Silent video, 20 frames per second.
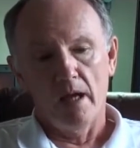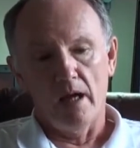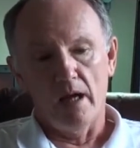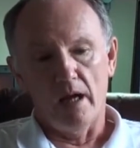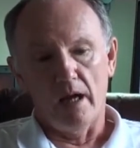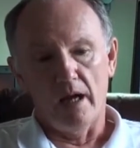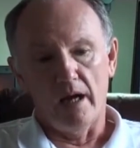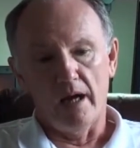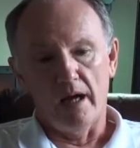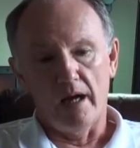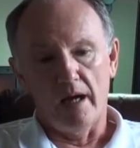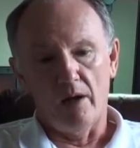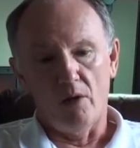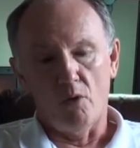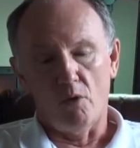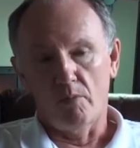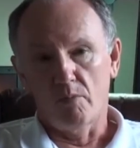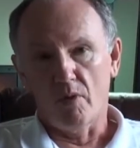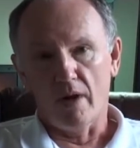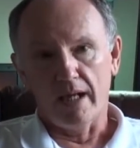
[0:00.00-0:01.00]

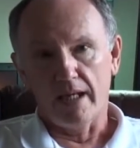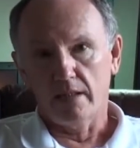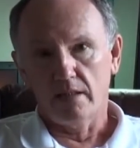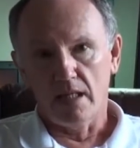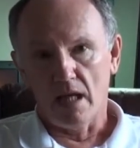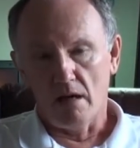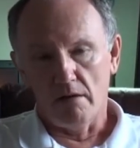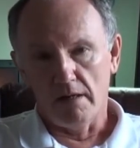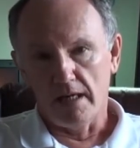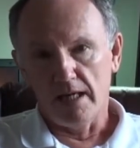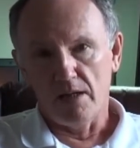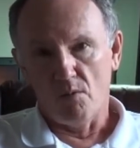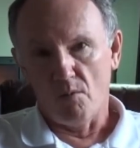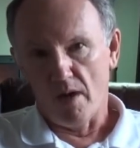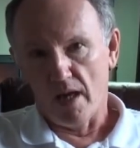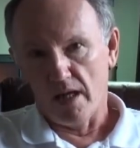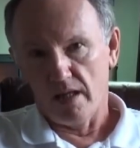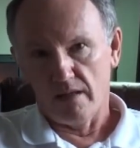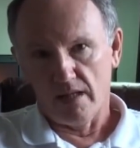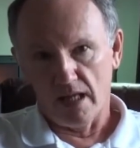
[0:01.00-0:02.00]
Or break it down any
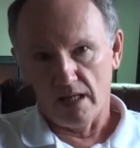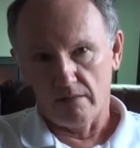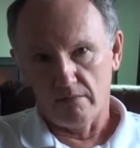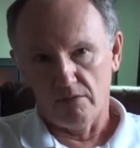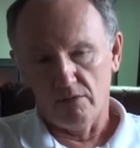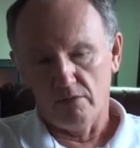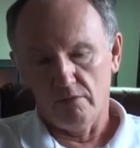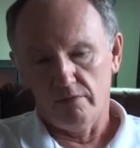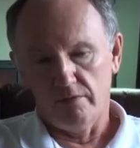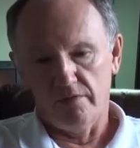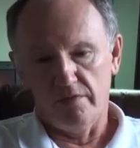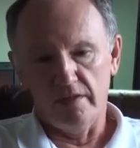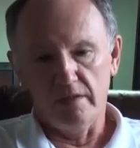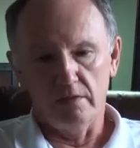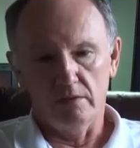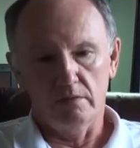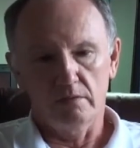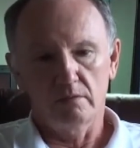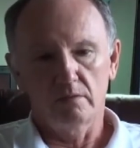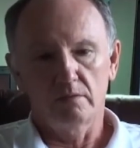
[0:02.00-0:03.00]
way that you
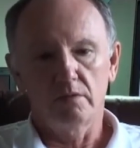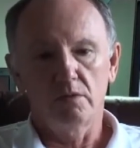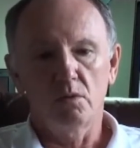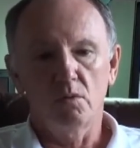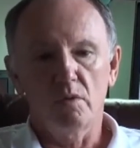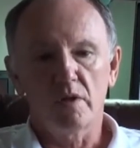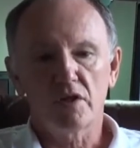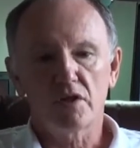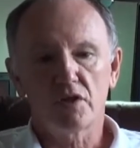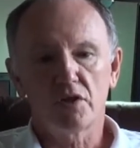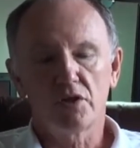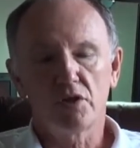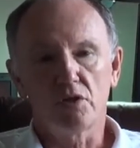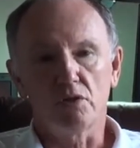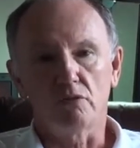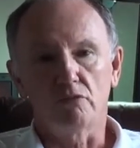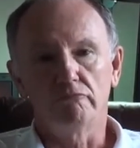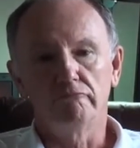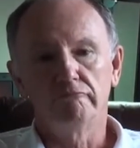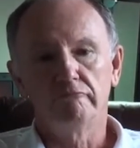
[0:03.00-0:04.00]
feel you wish to
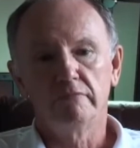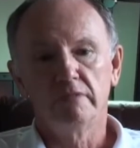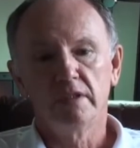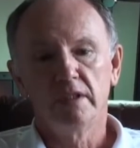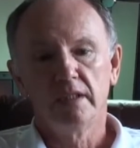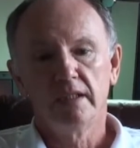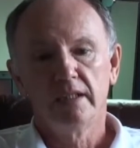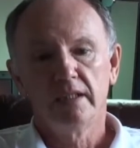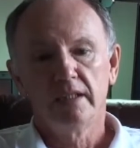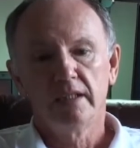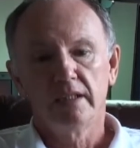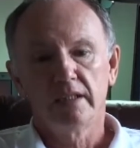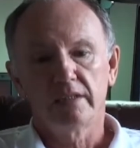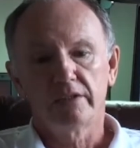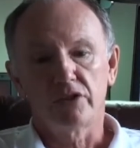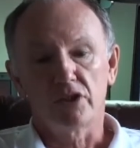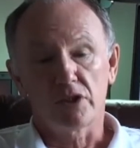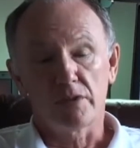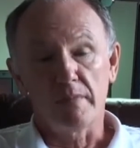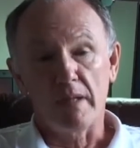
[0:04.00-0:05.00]
do.
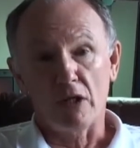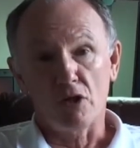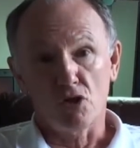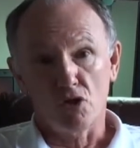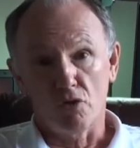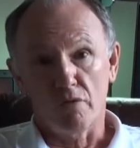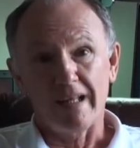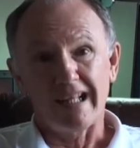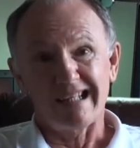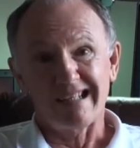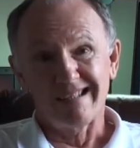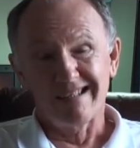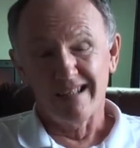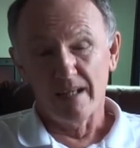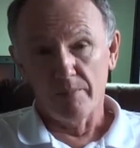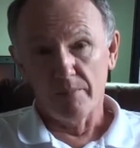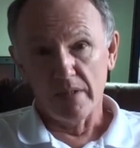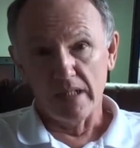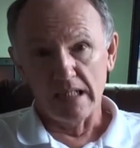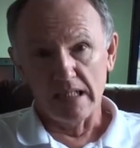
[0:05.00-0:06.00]
Just make sure that
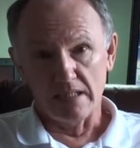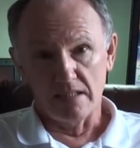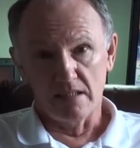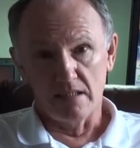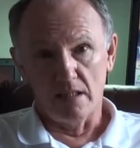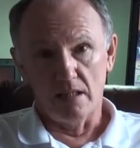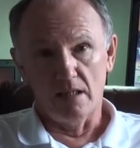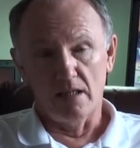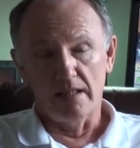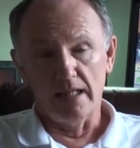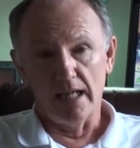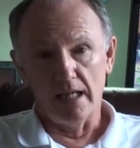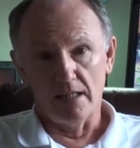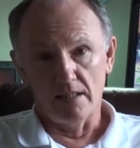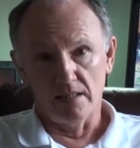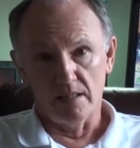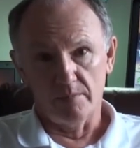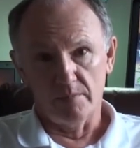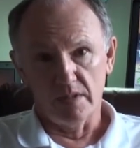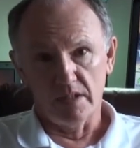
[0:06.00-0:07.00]
something is done and that
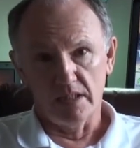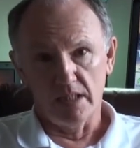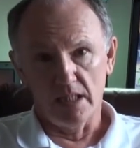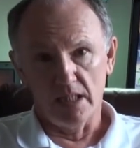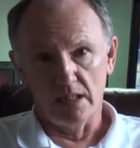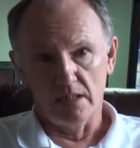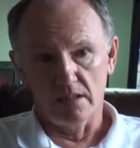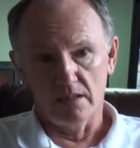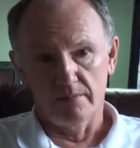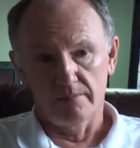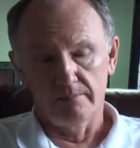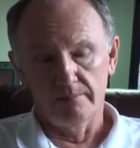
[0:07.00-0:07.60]
it's up to date.